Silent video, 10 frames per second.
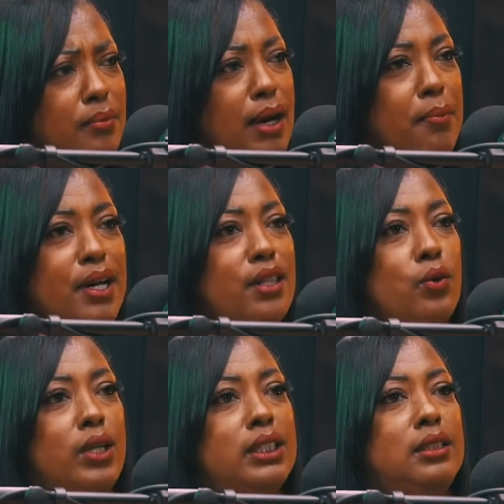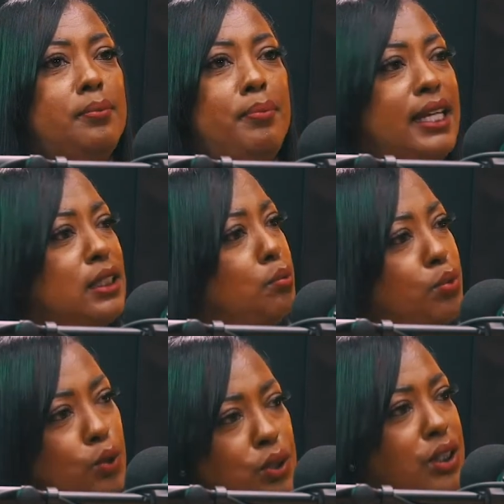My mother was the
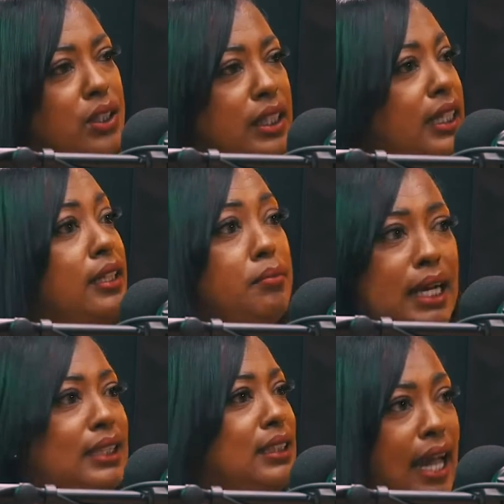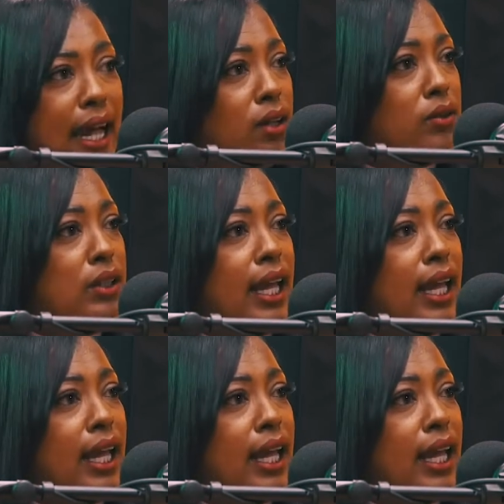best booster in my town.